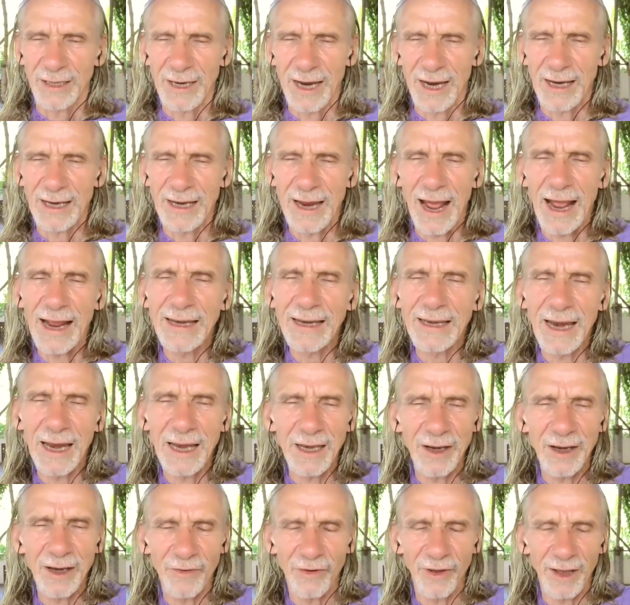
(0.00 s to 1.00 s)
that
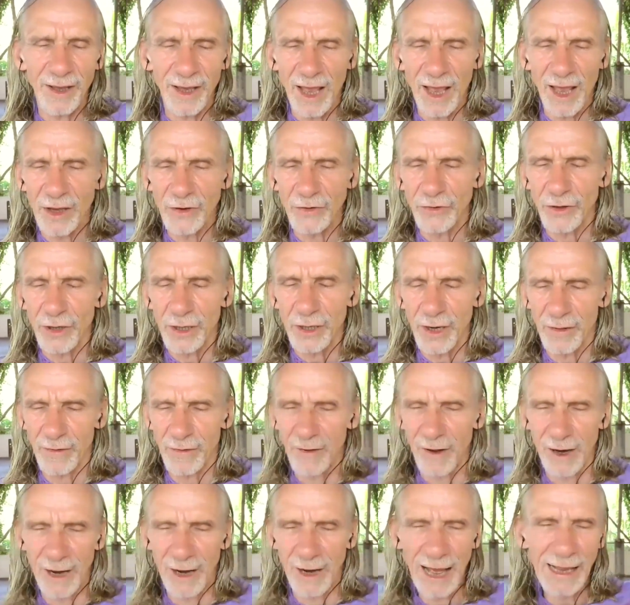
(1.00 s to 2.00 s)
identification
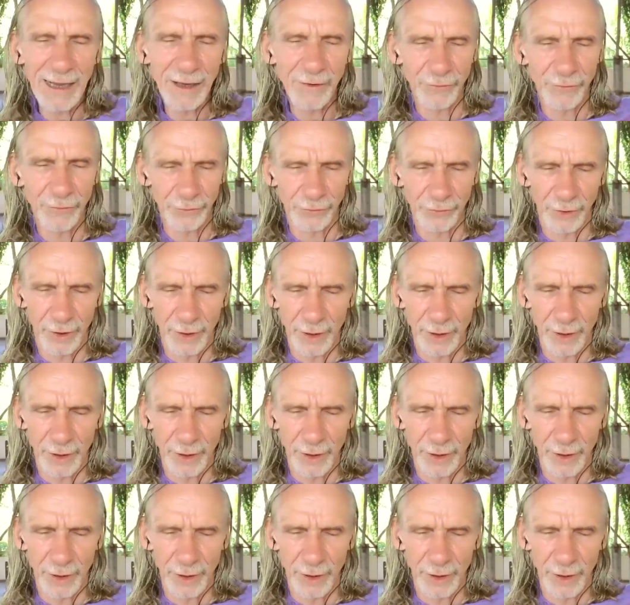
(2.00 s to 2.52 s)
is alive,